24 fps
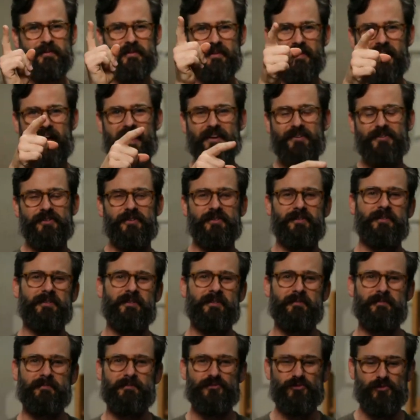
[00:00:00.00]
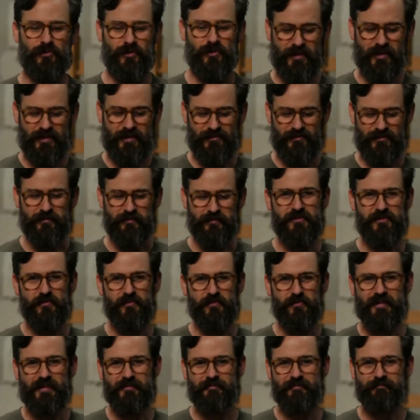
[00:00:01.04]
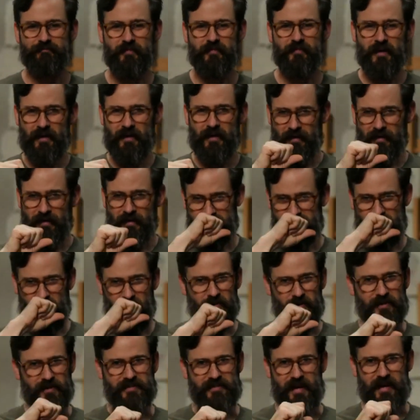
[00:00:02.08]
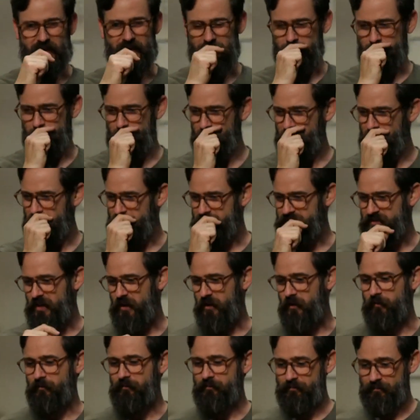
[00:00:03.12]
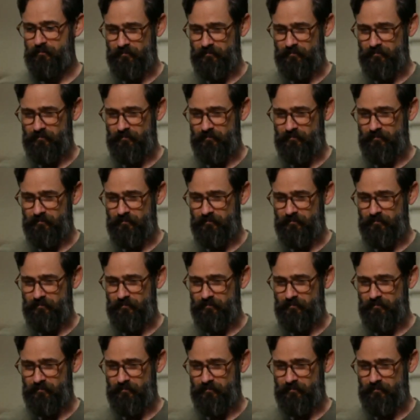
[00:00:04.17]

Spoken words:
Glad you're joining us from Sweden. So exciting. So